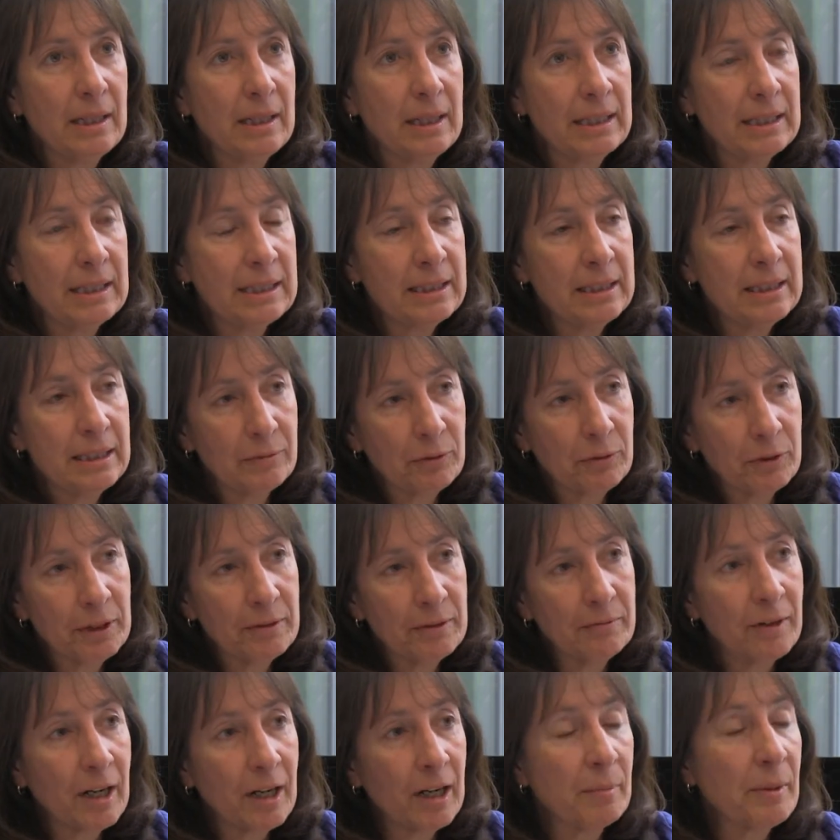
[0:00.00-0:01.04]
in a different
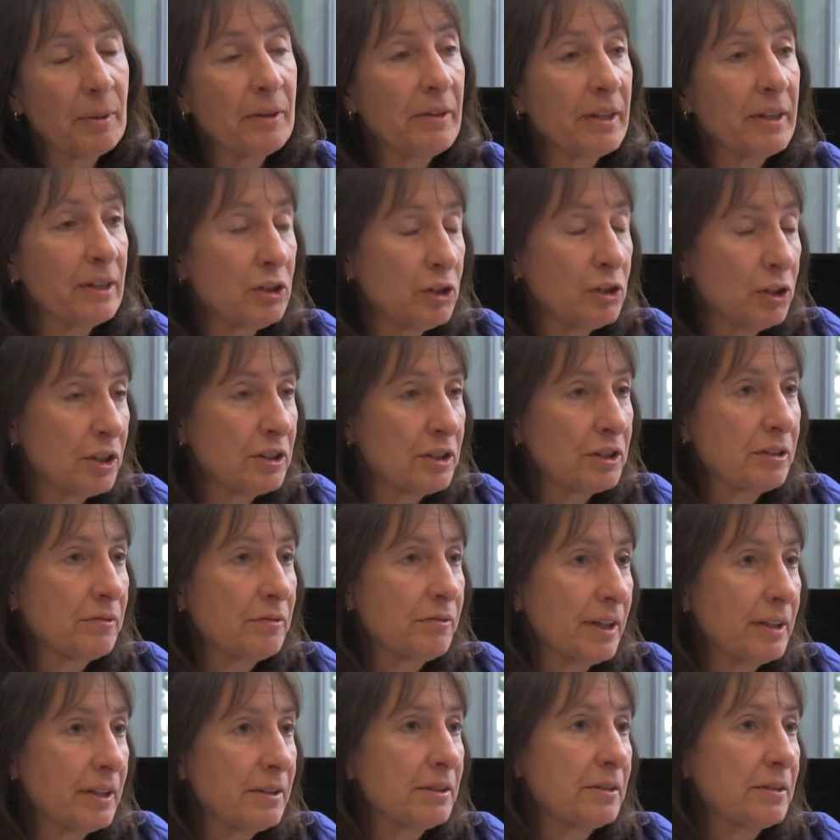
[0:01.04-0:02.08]
environment than just the
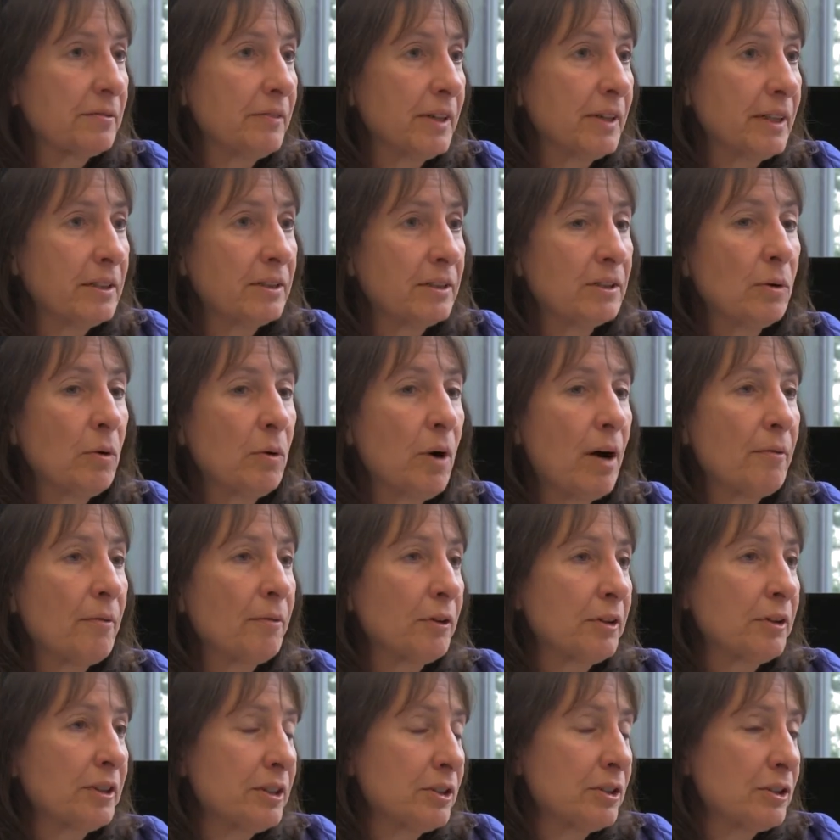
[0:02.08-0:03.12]
face-to-face, so
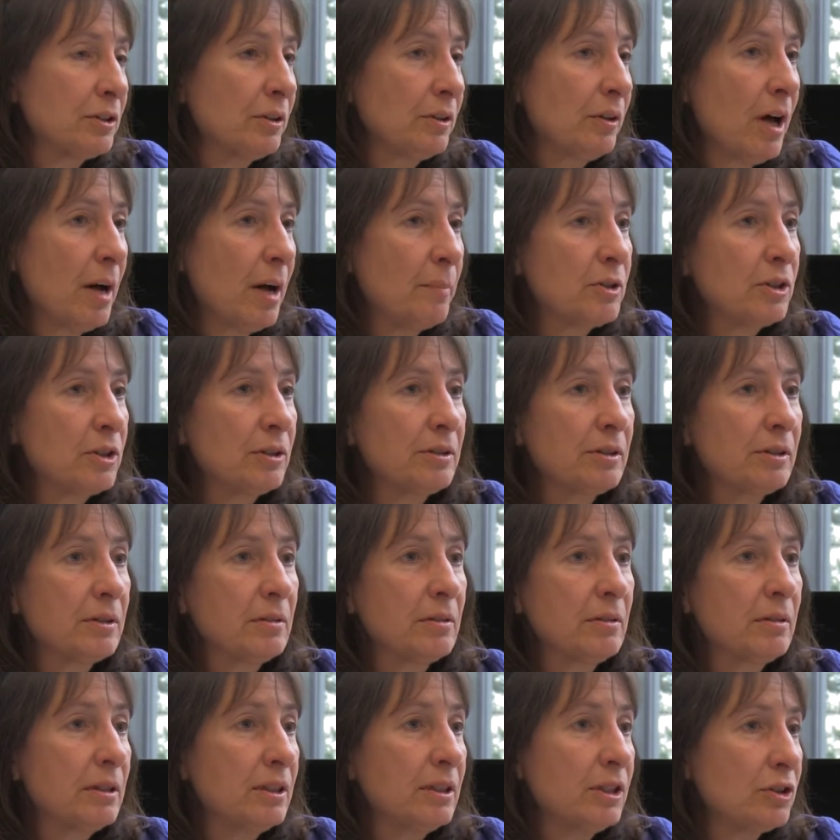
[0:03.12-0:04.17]
offer additional options,
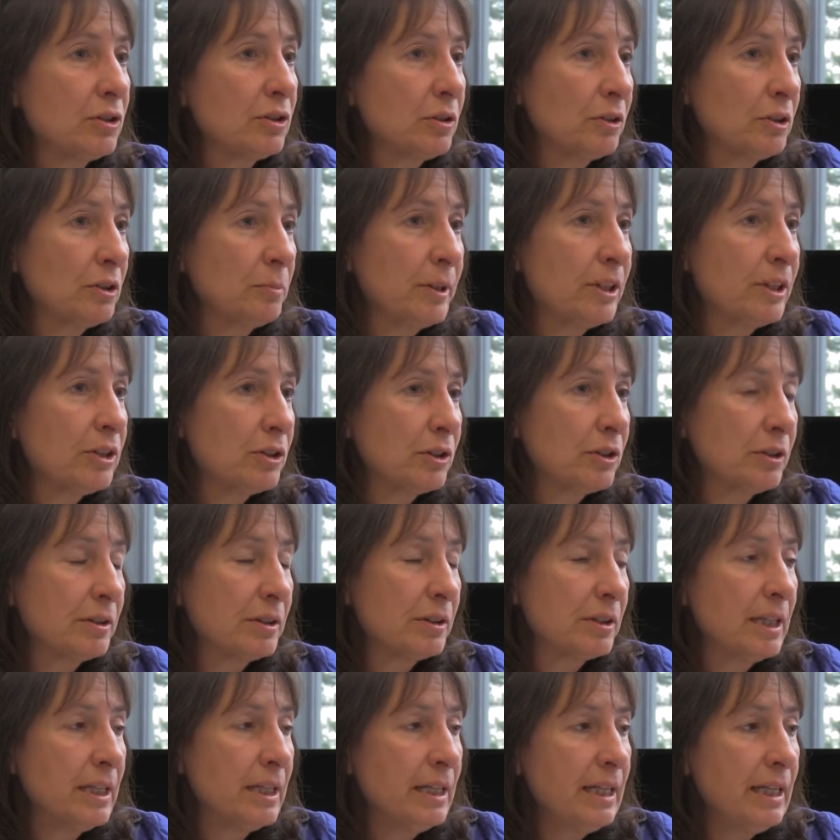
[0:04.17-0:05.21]
additional
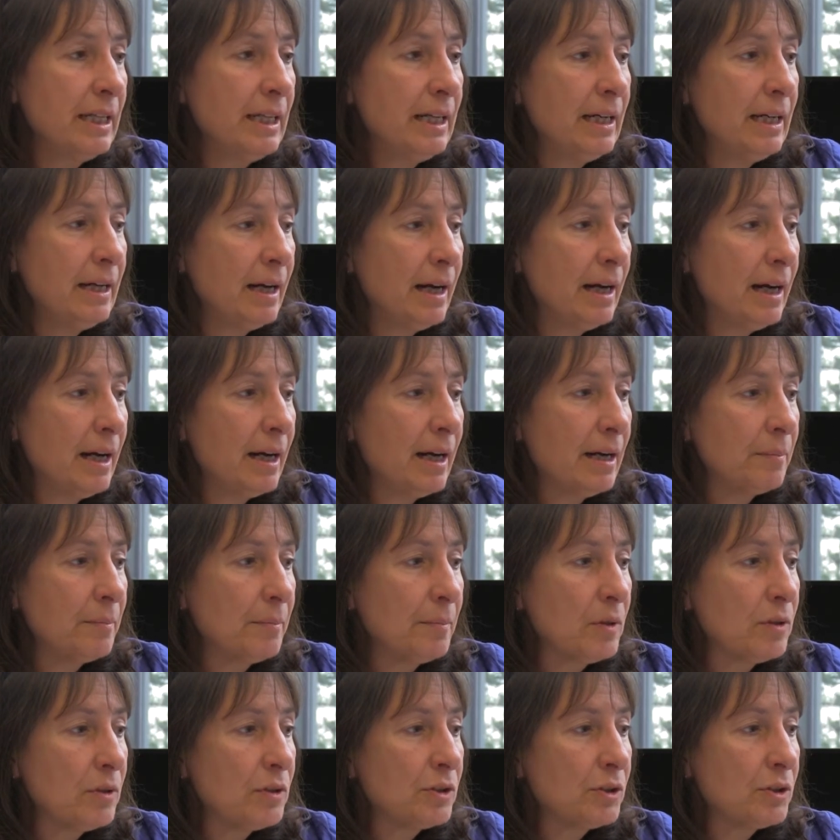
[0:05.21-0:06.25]
dimensions.
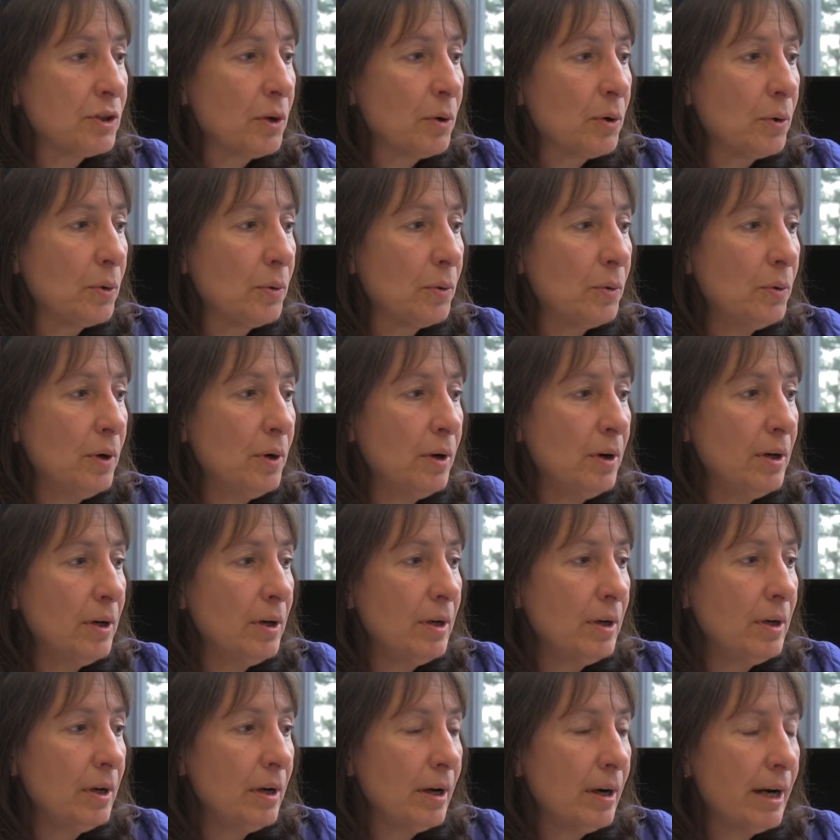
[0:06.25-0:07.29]
So
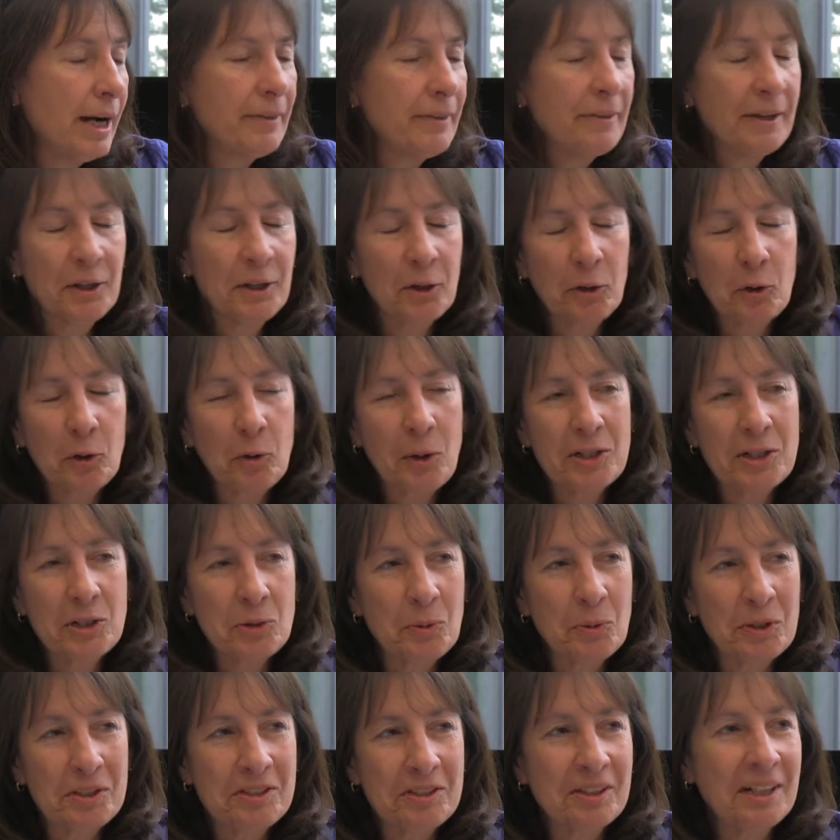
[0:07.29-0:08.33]
I think your
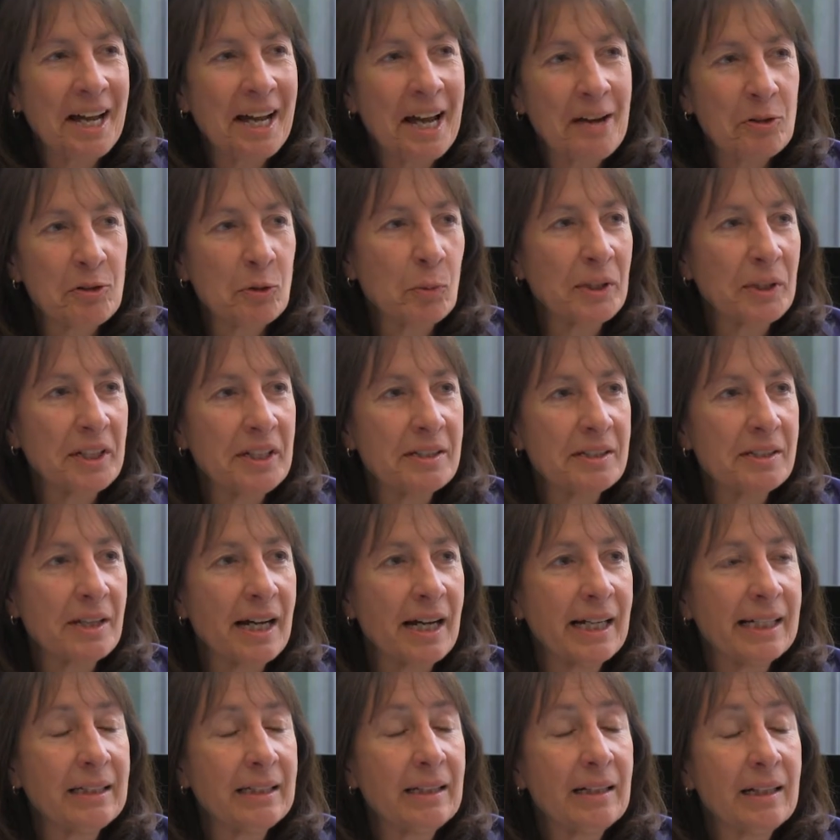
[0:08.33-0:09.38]
question was, did I have to
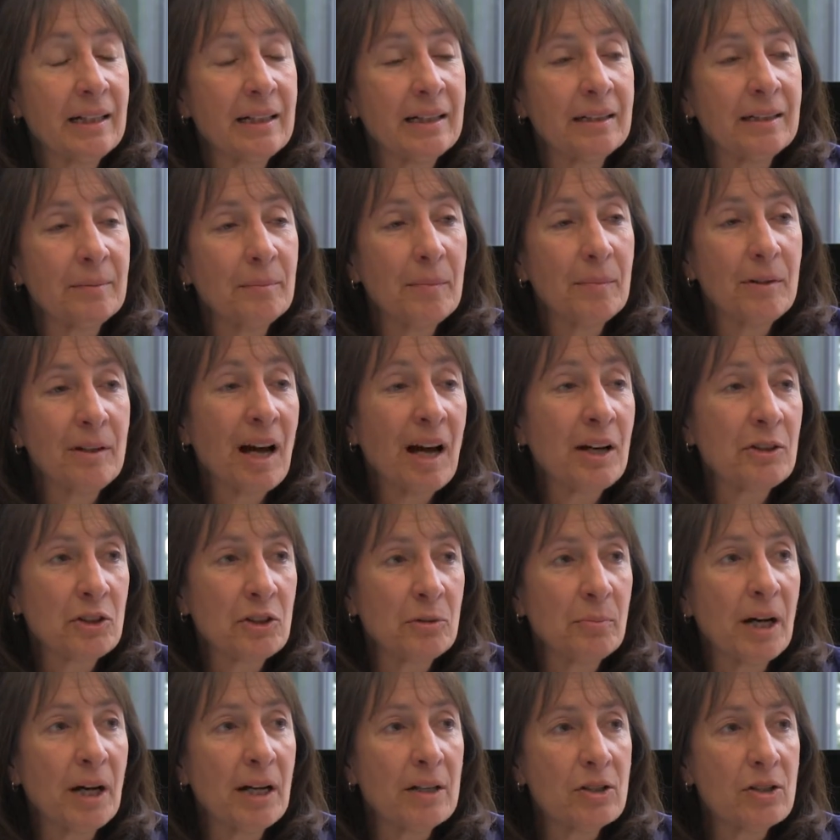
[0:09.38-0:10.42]
redesign? Not
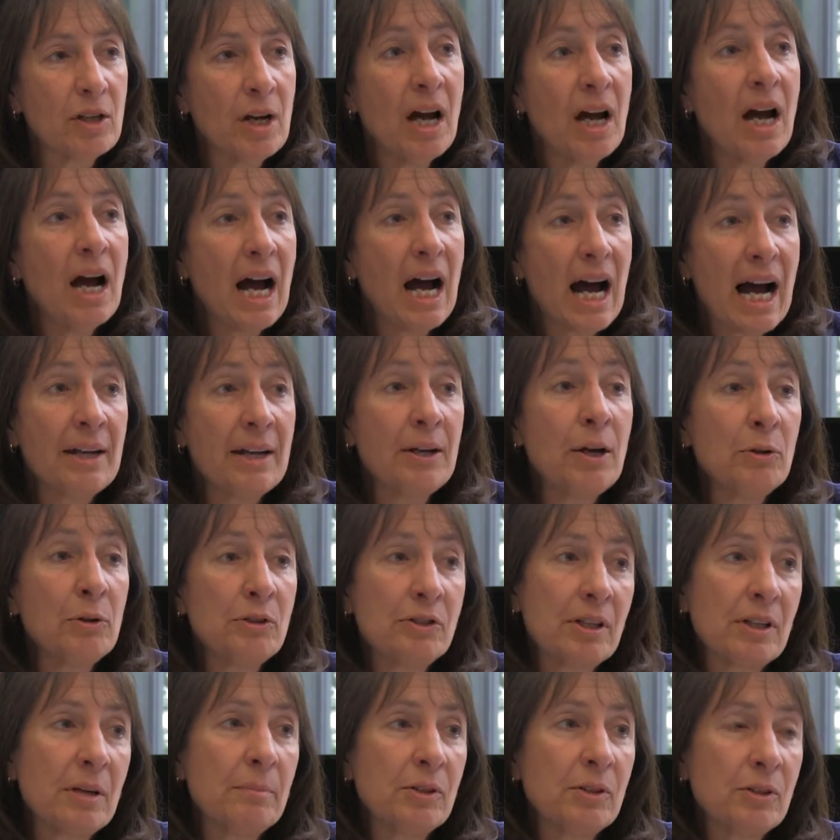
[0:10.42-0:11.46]
too much. I know
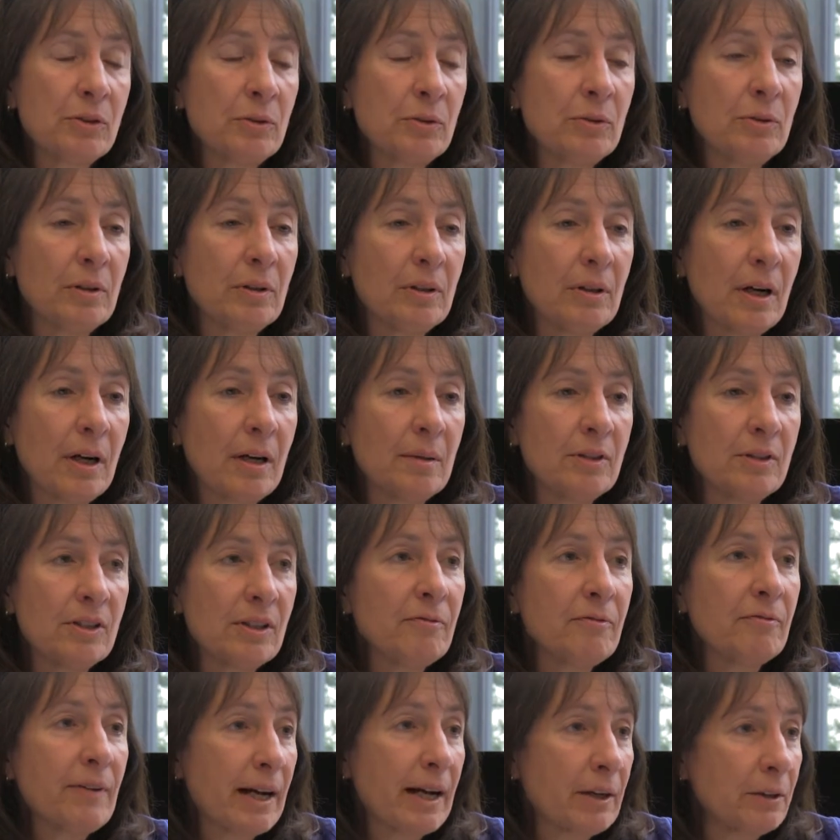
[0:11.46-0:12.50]
some
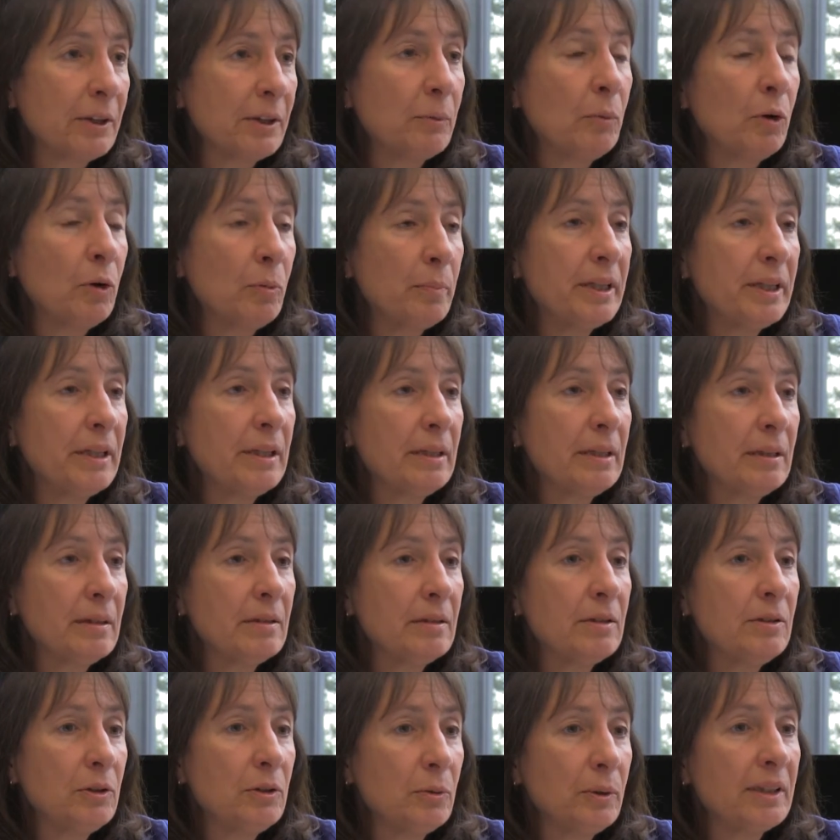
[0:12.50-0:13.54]
faculty will be
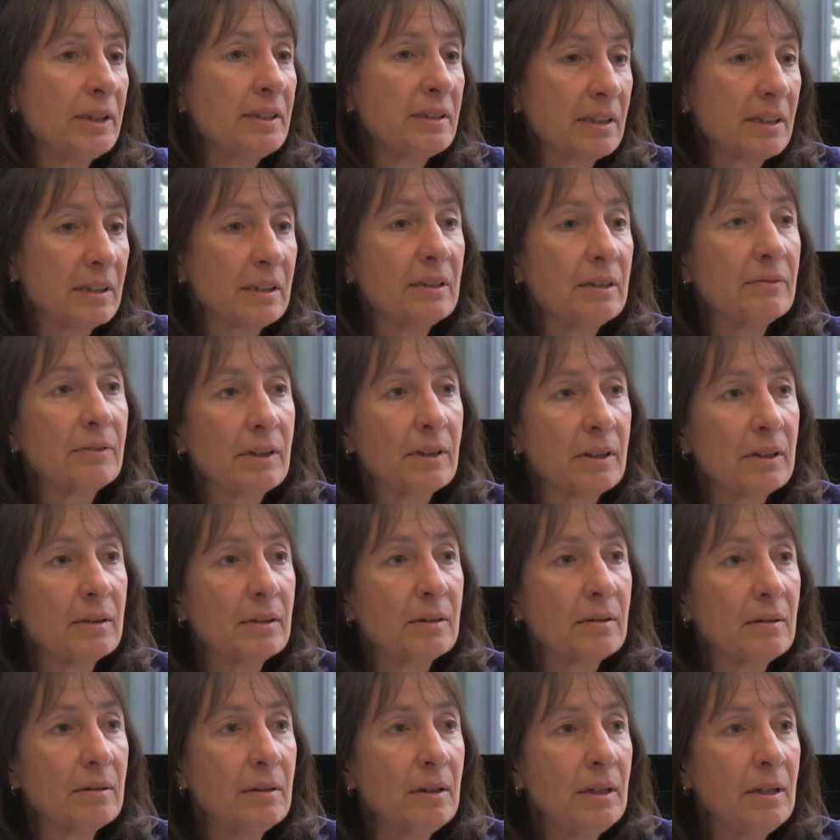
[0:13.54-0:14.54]
doing significant